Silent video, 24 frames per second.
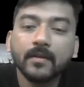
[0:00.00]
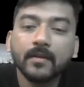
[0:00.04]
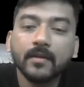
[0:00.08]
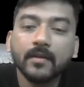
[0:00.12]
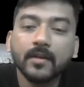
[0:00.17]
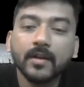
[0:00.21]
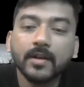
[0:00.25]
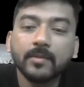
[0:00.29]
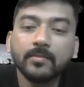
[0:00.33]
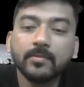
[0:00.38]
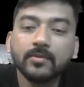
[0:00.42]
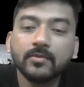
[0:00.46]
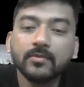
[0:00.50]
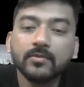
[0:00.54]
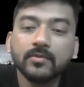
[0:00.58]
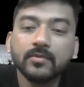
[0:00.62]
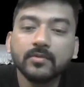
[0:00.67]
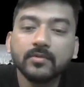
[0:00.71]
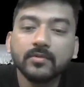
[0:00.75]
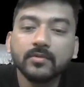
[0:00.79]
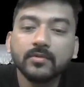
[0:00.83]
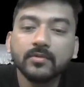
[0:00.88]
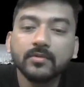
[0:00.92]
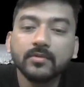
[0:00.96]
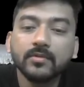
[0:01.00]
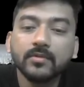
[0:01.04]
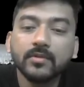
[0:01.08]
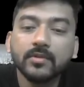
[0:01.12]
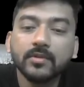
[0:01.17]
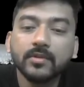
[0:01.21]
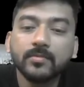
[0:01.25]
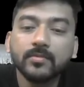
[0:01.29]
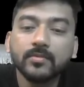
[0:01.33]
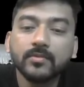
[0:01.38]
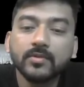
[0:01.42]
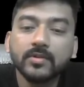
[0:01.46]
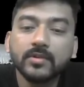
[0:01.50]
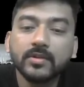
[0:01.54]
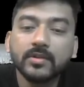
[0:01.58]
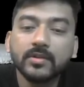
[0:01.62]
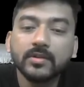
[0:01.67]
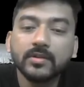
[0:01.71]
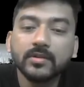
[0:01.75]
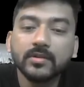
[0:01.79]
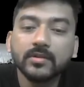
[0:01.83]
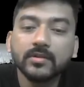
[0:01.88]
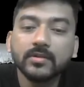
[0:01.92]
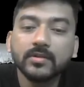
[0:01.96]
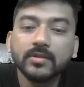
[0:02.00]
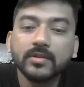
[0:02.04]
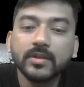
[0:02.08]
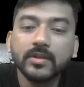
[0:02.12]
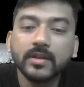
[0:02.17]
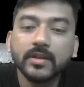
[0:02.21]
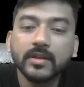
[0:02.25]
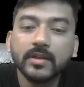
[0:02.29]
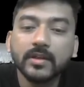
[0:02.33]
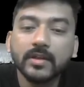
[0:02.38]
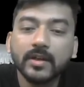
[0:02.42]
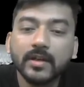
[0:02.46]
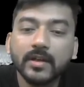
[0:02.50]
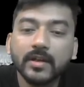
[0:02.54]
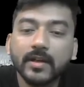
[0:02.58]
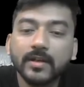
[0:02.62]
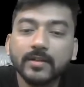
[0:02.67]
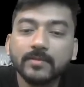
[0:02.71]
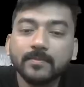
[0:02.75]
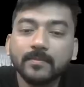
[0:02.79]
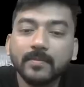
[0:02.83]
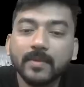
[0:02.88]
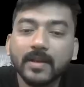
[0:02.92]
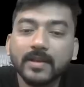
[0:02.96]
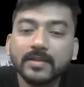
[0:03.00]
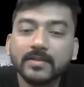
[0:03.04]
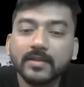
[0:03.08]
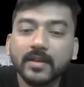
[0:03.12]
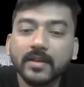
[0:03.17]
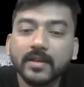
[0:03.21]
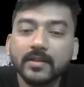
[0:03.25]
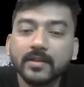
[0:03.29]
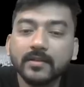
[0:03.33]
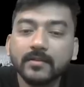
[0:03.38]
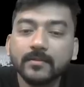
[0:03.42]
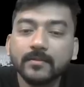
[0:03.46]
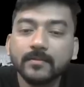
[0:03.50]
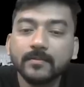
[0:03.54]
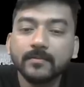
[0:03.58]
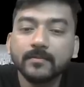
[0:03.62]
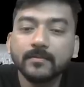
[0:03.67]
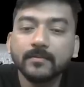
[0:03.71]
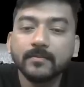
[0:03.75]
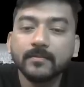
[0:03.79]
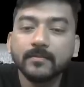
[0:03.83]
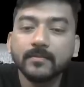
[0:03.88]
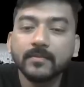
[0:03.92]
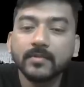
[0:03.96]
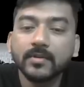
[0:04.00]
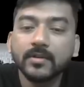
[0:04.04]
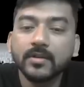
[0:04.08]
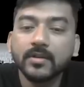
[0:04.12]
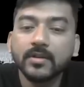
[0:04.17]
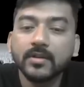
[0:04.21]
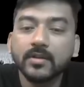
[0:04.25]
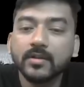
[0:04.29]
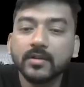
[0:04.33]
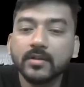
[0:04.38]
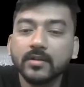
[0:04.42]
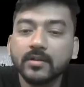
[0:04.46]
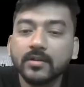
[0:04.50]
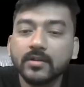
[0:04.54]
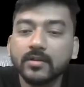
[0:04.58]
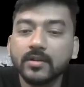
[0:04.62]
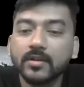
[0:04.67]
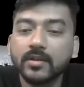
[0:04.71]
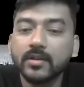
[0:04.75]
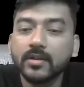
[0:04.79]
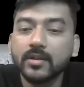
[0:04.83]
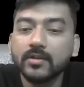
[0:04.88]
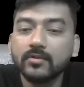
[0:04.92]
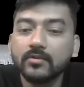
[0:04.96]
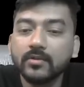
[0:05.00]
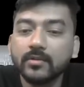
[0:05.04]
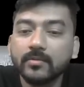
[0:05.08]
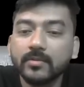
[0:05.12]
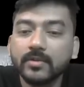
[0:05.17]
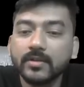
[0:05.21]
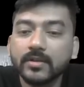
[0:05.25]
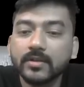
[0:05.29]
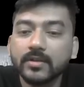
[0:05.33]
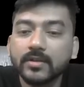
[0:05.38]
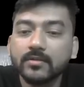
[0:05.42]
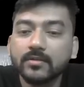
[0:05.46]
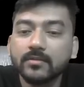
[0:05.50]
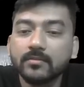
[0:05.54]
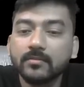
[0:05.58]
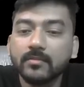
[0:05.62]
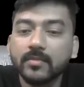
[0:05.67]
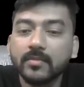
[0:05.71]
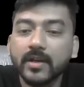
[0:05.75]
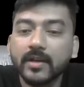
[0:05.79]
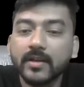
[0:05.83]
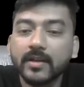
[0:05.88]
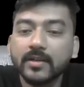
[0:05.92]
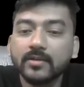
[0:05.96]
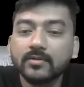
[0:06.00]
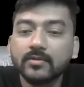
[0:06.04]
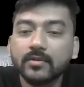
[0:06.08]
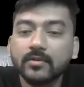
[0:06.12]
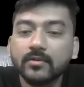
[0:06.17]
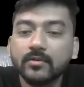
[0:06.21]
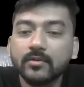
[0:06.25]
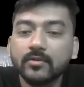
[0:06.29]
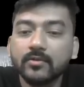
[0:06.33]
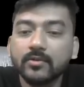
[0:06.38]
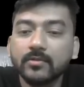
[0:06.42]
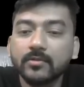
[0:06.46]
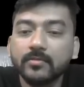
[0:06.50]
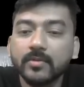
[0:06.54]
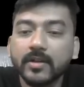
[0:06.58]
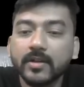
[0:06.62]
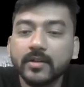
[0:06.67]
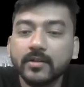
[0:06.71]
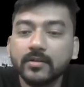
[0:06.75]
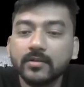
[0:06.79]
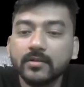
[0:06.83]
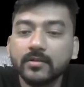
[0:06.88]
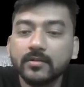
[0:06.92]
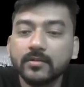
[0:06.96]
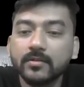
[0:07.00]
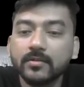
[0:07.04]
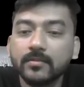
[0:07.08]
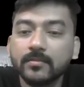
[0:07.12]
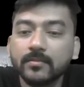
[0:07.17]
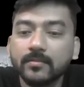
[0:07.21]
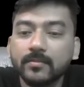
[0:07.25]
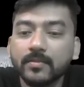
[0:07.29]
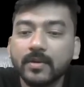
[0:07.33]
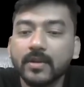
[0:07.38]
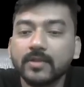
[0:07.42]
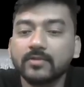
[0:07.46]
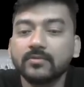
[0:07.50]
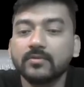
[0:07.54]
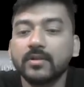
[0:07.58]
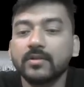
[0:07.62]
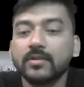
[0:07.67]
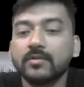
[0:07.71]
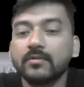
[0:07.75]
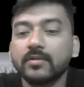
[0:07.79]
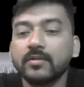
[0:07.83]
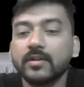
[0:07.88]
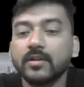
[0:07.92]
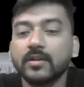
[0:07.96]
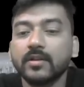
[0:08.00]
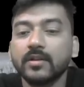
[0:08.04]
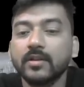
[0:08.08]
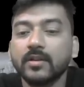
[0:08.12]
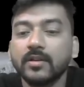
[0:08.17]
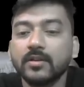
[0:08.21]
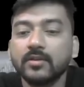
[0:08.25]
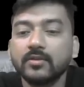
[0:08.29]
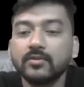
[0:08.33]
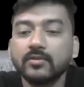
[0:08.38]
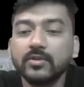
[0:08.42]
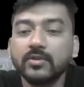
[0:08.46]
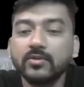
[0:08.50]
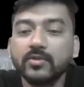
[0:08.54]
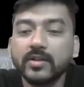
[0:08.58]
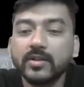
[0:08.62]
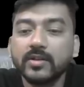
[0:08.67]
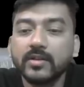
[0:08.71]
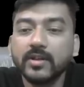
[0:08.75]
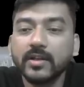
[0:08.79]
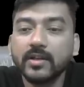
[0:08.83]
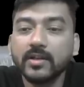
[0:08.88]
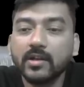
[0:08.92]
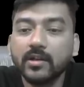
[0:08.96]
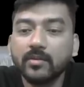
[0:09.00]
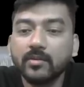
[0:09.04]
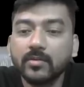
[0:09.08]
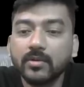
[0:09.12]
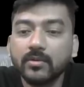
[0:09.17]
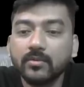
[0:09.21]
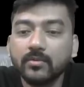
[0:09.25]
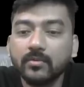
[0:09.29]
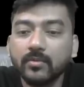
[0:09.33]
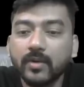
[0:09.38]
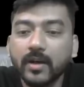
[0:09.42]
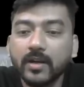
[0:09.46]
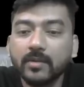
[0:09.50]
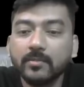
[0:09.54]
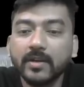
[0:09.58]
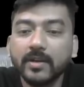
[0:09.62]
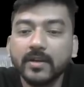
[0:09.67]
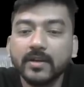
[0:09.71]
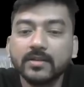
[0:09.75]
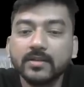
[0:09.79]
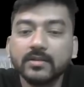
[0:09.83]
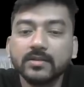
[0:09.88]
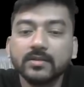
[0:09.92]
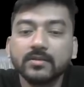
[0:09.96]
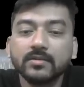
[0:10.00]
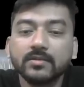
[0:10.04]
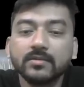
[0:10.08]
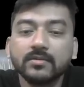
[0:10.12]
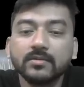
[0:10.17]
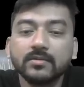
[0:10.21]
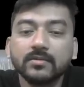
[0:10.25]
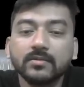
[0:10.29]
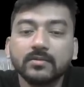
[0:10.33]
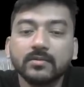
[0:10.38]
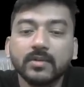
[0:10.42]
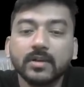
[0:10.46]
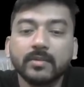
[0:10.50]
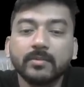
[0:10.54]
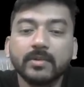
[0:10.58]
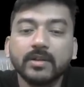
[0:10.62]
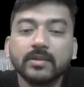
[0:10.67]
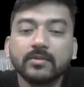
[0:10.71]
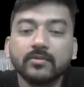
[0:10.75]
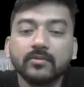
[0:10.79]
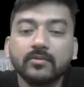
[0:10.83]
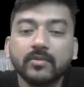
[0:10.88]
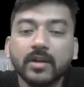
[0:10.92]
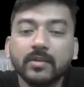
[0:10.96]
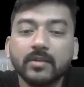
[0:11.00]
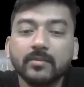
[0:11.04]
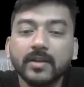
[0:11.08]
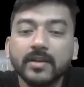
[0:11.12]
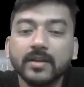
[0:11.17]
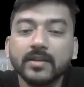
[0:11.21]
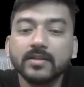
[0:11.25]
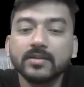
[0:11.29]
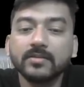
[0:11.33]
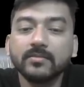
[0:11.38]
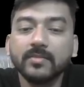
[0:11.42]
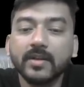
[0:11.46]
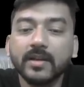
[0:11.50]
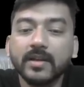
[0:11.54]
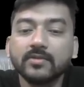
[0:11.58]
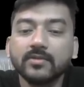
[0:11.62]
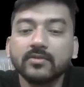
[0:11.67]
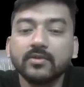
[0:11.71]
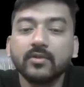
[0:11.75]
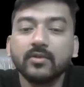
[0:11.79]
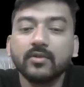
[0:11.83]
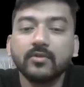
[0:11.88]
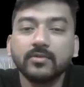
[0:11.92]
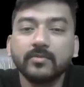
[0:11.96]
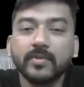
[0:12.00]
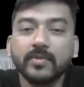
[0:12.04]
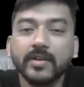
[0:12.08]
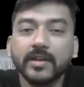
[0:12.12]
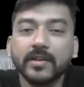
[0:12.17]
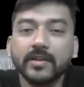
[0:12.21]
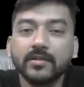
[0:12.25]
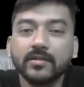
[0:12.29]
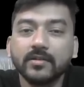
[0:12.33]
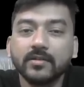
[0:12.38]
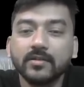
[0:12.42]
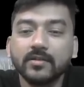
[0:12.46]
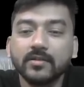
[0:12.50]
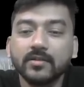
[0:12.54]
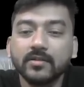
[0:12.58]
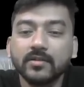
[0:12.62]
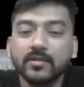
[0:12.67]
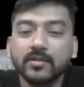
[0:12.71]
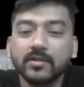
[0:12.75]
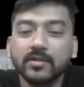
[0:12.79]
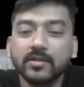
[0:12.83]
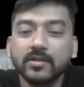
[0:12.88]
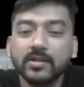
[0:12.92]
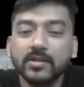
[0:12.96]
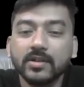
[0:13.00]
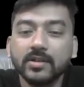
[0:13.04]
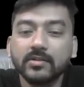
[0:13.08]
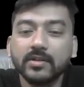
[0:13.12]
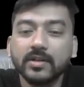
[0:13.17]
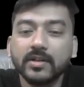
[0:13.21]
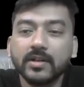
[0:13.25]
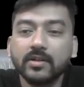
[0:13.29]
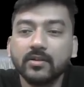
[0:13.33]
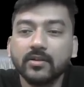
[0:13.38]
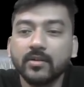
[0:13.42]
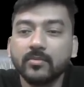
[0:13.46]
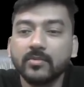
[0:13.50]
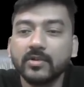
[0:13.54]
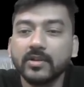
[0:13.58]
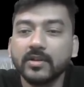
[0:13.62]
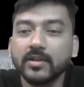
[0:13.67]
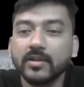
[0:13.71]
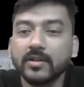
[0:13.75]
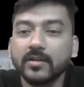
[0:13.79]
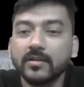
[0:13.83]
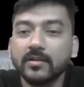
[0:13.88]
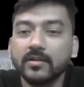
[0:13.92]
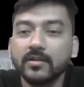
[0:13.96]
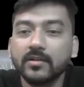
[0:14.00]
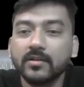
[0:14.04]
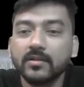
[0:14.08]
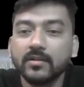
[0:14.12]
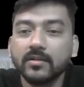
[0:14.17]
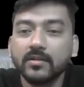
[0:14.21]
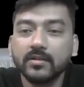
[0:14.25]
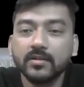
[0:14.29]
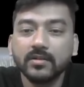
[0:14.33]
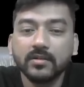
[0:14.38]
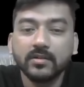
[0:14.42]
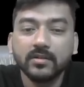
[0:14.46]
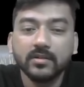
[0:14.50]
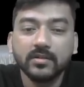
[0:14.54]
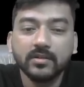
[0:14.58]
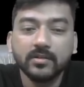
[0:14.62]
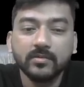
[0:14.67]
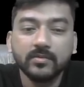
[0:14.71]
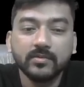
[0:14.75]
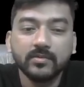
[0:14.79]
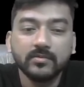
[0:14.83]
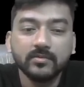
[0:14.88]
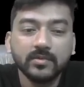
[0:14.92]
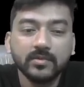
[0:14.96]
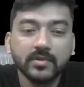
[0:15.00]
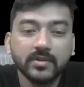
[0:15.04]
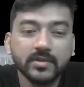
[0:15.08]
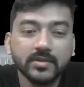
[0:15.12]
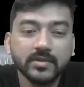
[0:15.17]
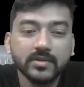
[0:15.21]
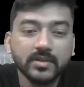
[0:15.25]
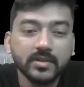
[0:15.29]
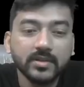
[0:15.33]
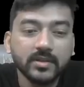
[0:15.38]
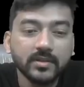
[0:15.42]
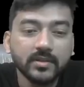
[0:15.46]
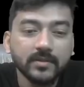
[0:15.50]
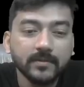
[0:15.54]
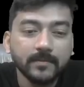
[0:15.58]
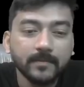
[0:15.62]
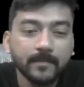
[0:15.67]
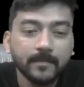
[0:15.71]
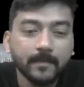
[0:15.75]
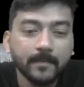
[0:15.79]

and if you take here as plus sign, then it will be just minus 1 whole to the power n plus 1. Okay, so you can take common 1 minus minus 1 whole to the power n. You can take common here. You can see